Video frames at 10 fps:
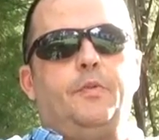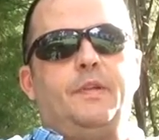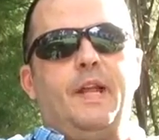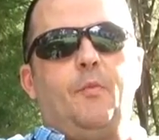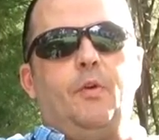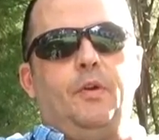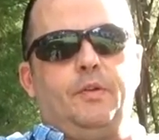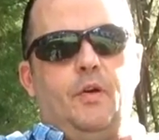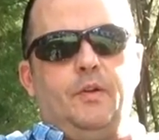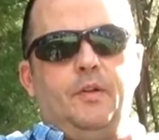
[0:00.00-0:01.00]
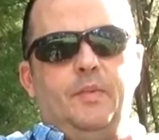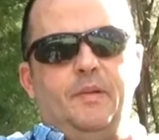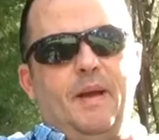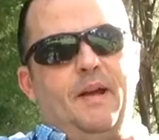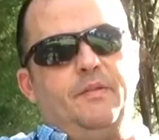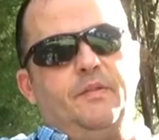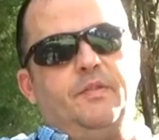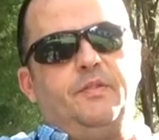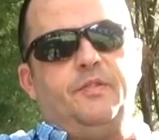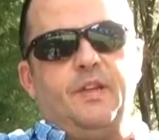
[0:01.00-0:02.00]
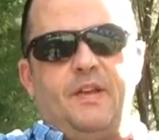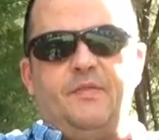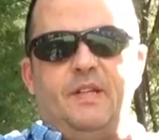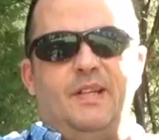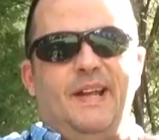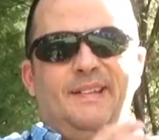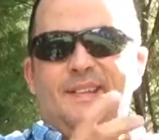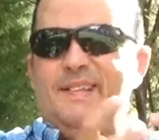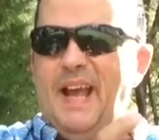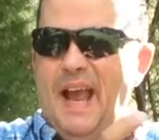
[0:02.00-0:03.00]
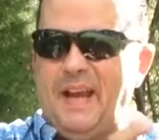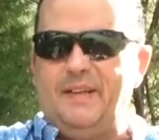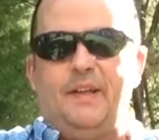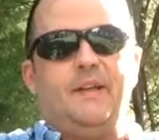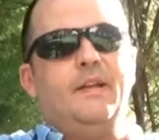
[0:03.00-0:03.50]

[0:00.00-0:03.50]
today we're going to talk a little bit about safety as a tactic.